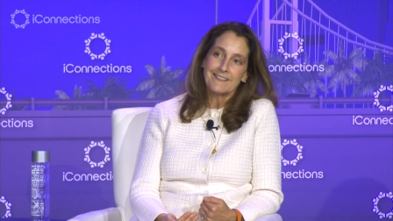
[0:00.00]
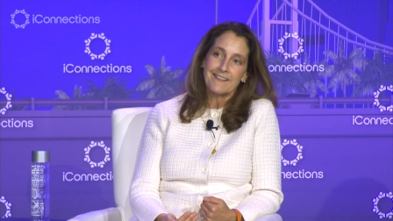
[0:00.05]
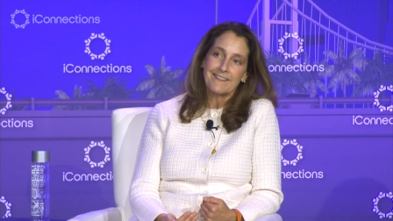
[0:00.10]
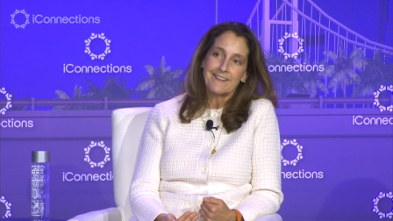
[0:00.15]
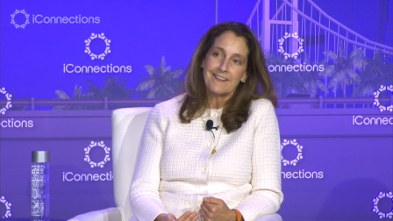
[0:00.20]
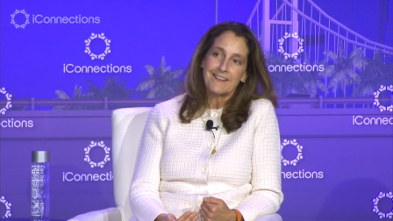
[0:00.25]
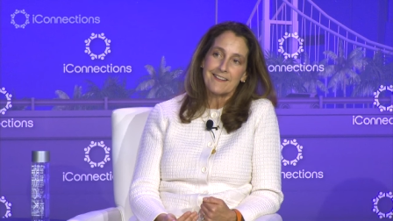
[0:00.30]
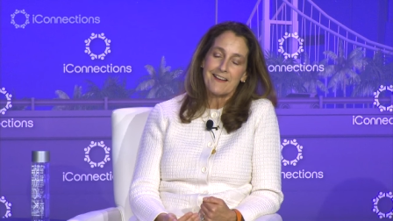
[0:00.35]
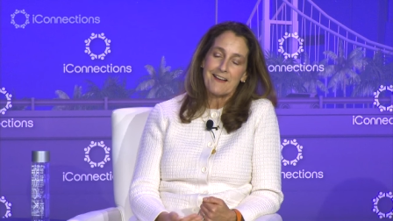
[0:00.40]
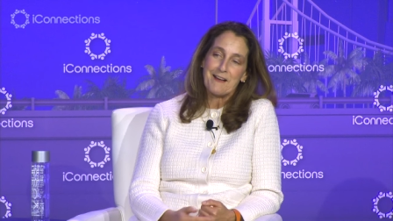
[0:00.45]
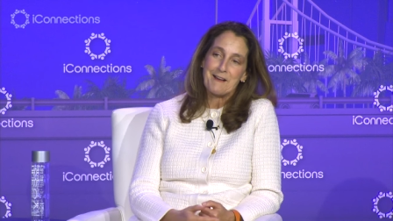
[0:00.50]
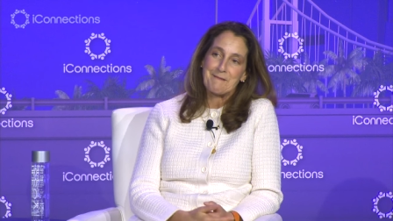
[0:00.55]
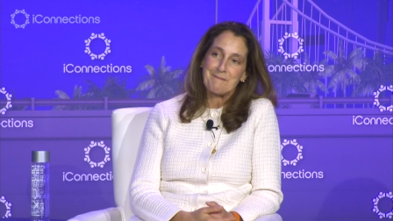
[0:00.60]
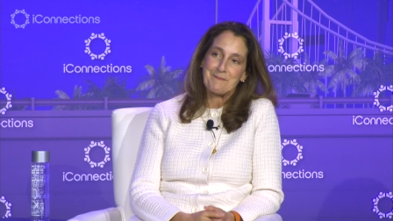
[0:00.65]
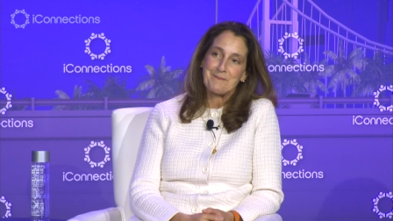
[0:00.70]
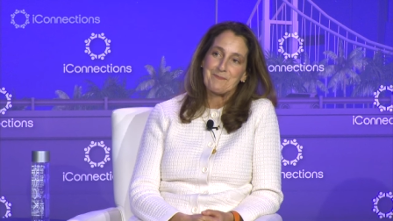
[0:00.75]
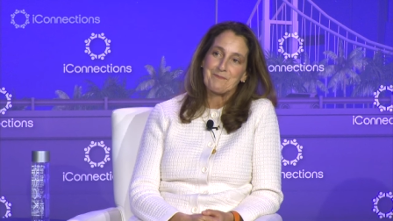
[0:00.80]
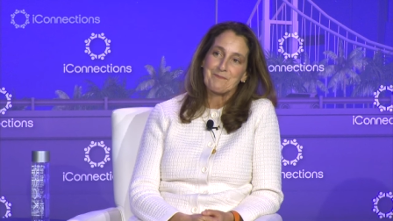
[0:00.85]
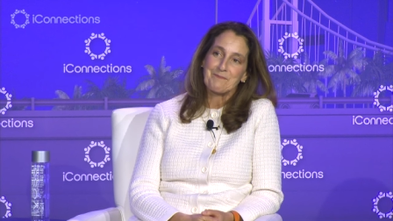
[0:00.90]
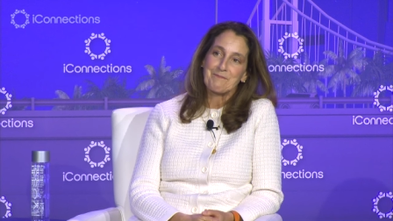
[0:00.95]
the,
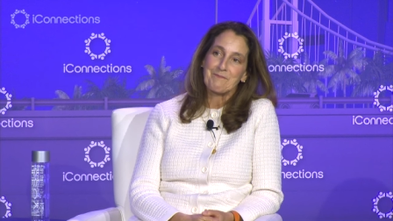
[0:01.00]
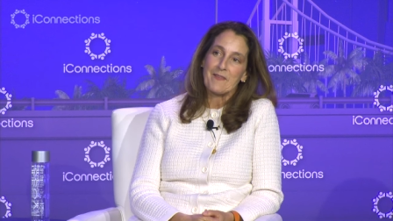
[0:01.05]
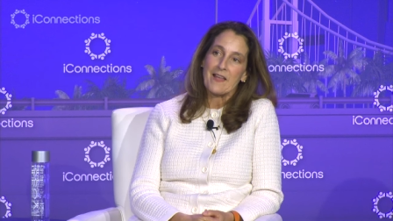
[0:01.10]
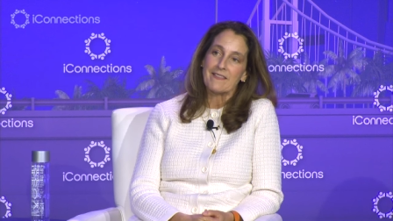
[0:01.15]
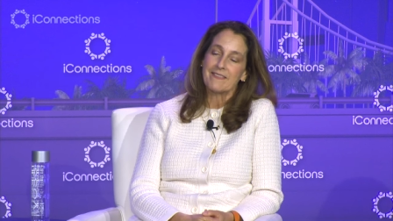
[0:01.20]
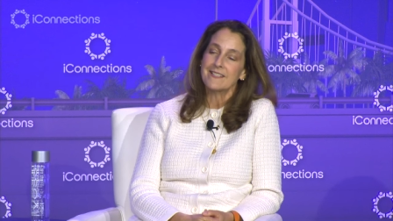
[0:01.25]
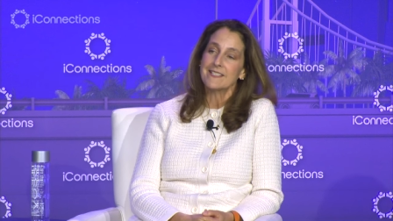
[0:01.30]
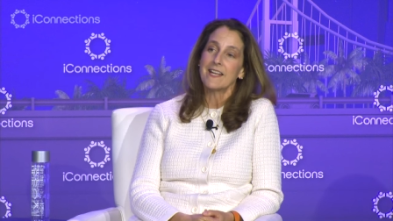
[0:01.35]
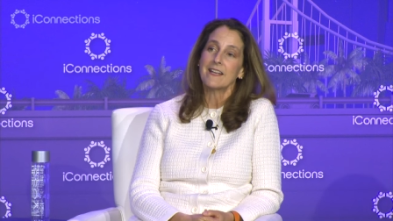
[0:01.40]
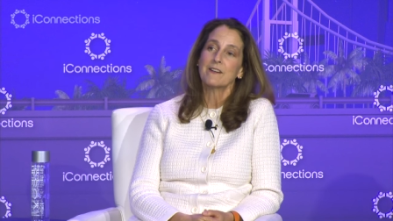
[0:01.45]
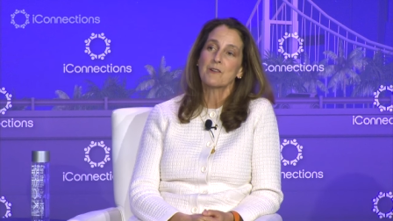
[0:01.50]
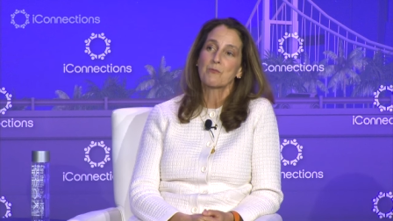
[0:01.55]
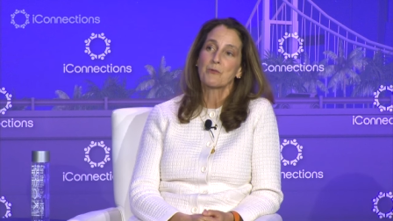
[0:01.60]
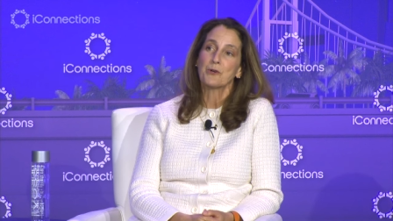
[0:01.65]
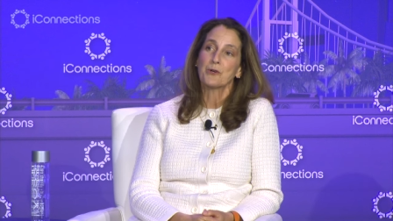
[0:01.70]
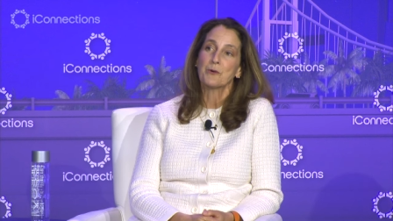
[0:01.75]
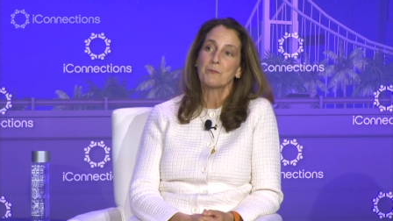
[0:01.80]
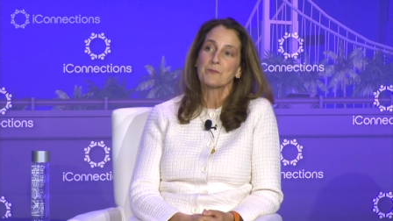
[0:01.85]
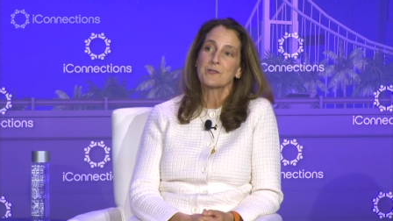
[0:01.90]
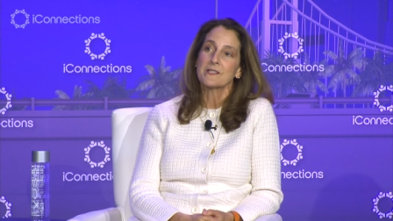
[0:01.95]
um, the data
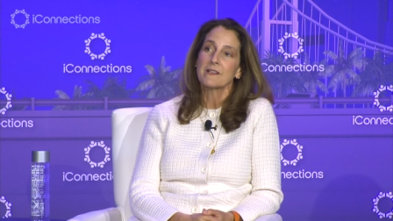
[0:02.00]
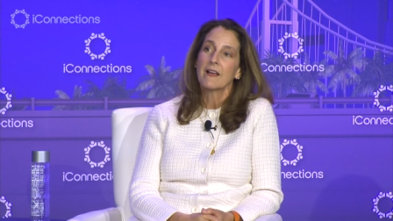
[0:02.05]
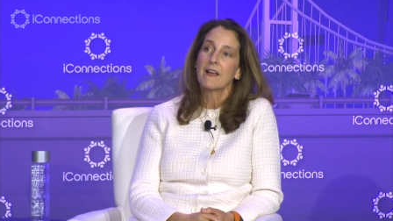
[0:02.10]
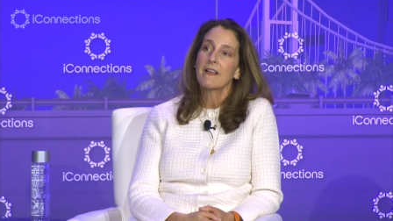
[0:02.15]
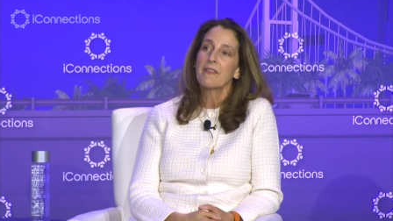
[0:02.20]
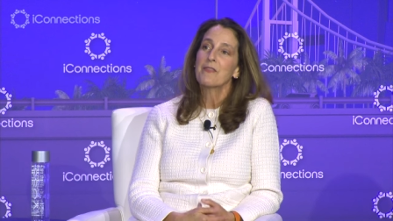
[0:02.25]
rooms.